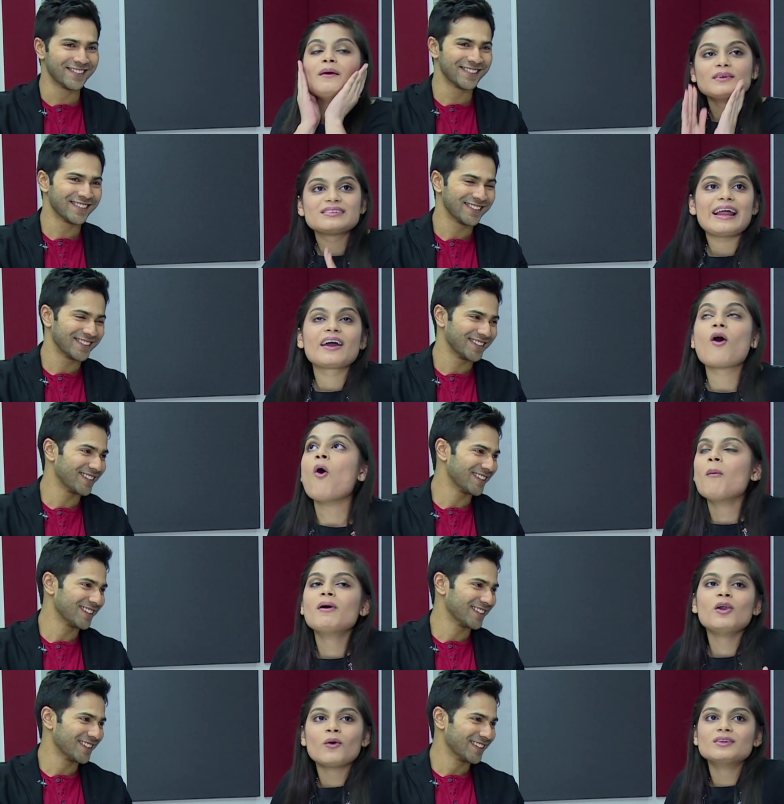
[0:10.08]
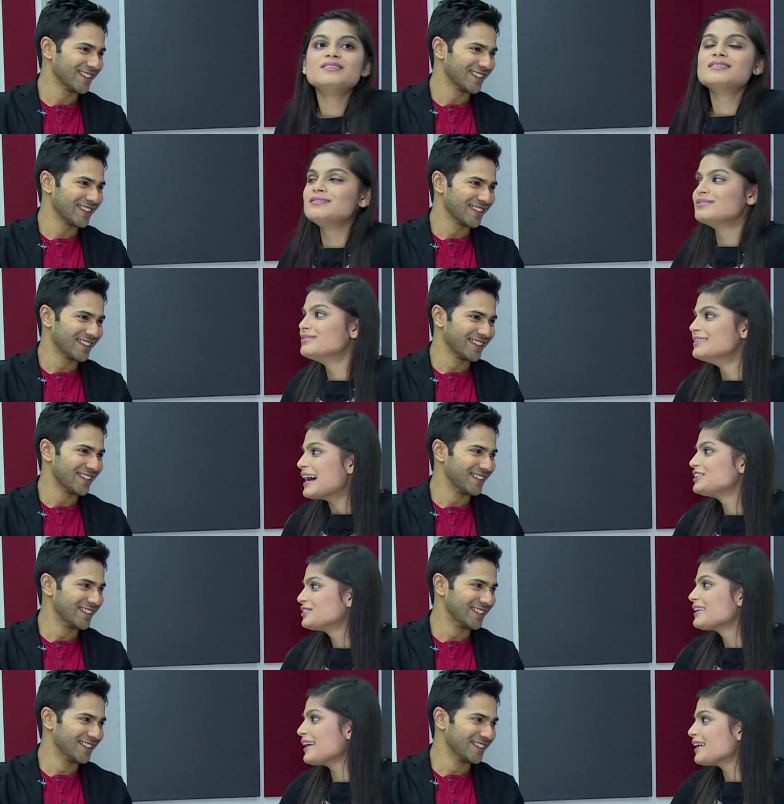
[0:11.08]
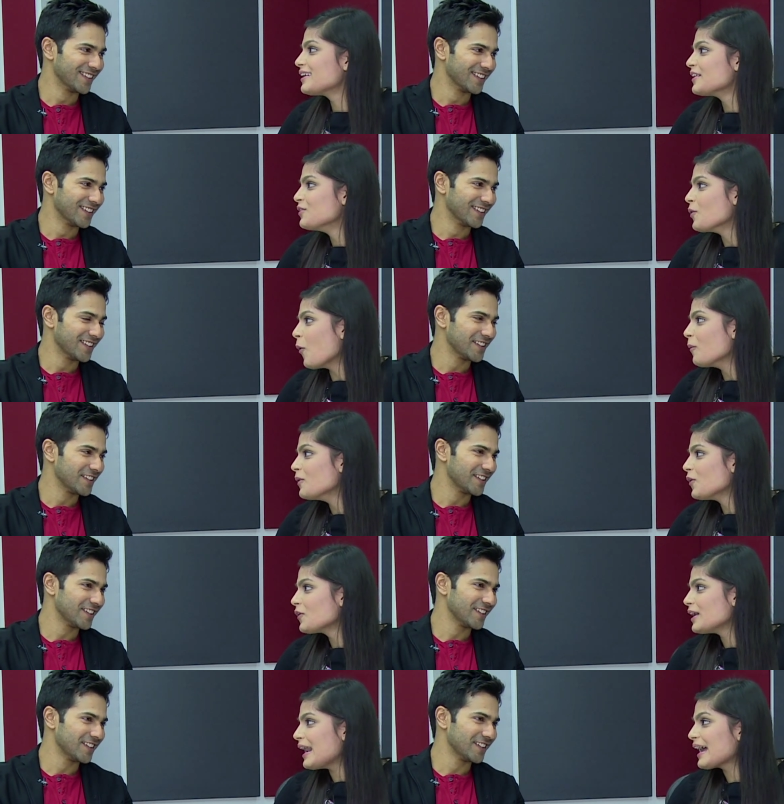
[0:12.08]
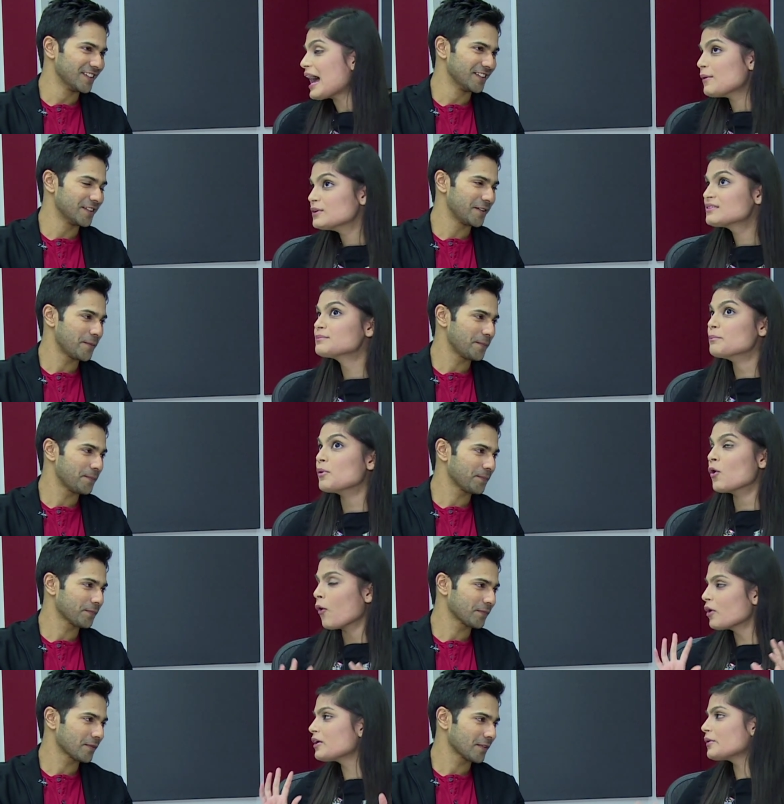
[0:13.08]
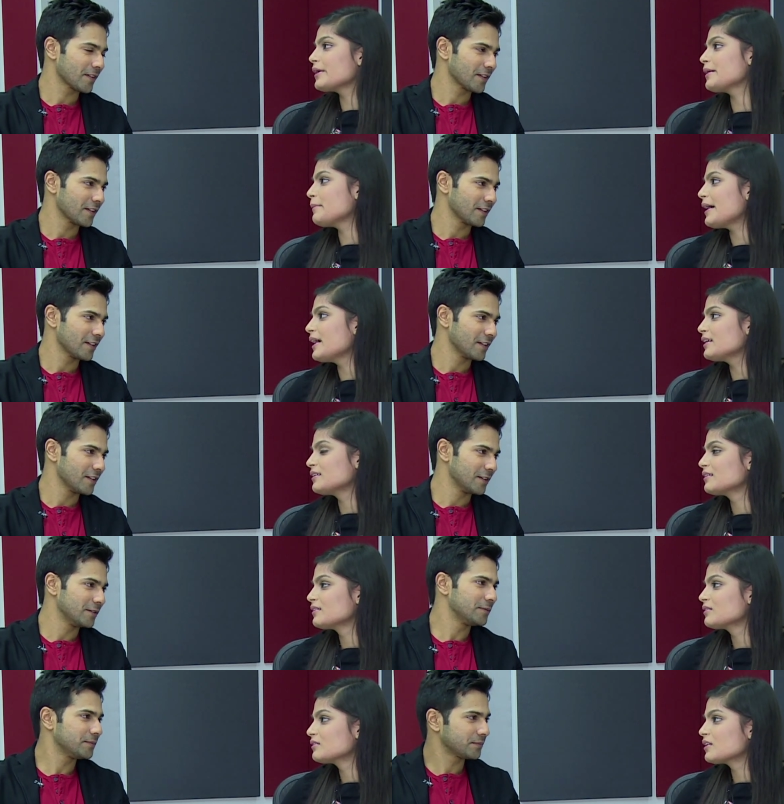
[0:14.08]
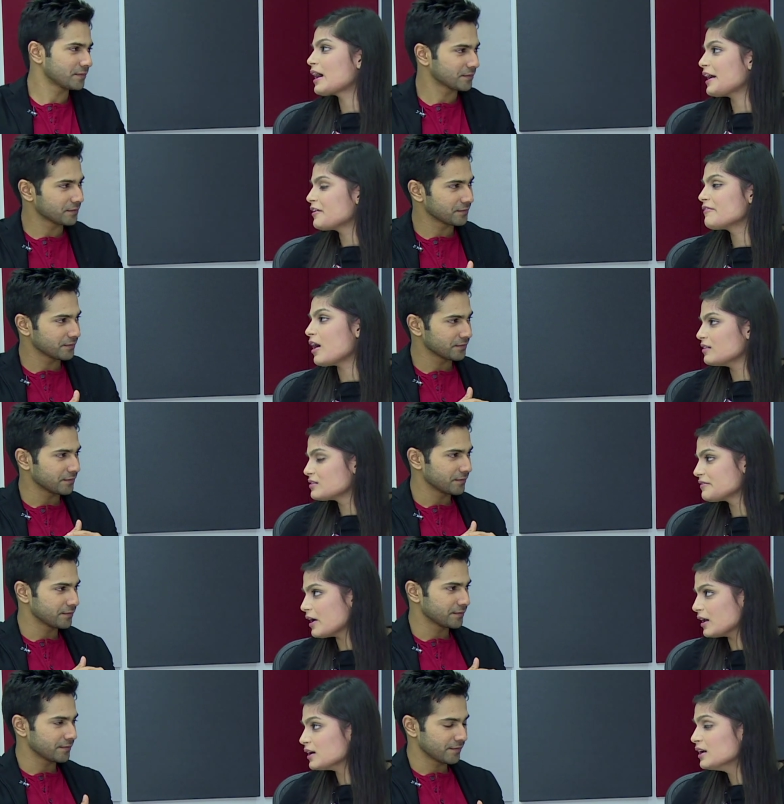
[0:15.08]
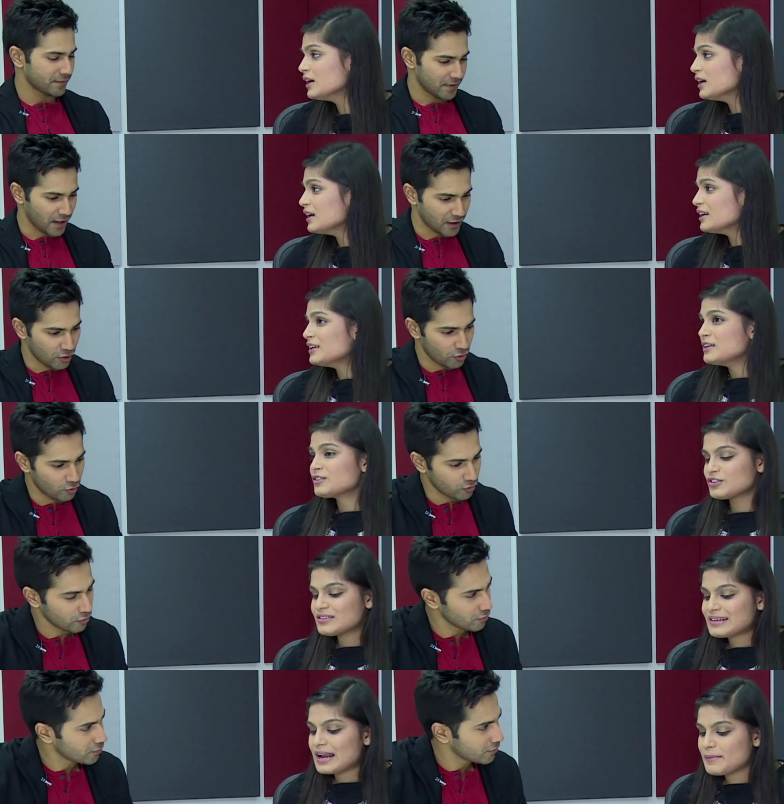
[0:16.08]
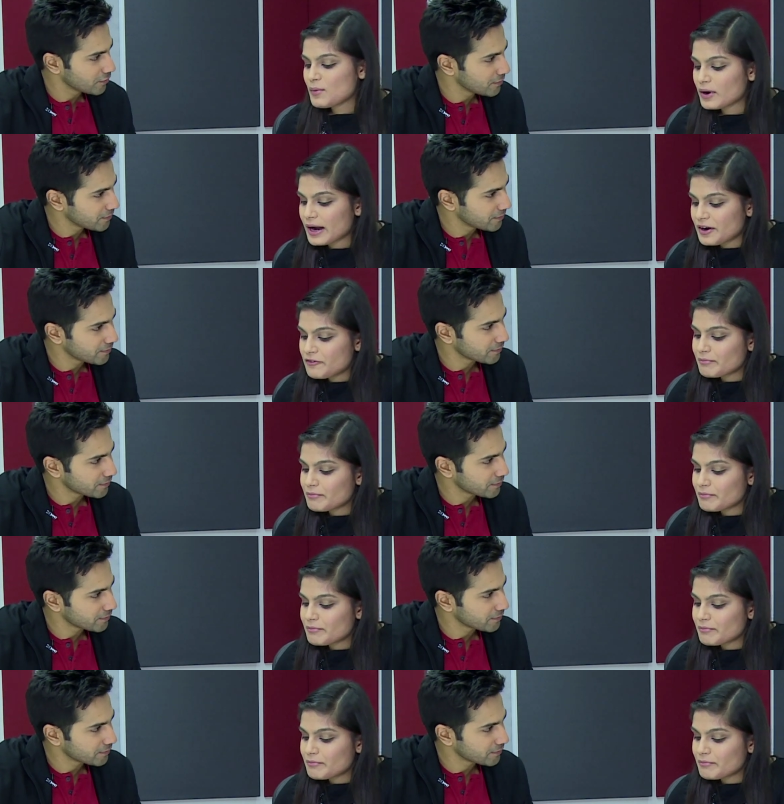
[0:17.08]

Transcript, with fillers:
Speaker 1: I was like Home Alone, that kid in Home Alone. Like I was blown away by the kind of dance you've done. Thank you. So just tell me what kind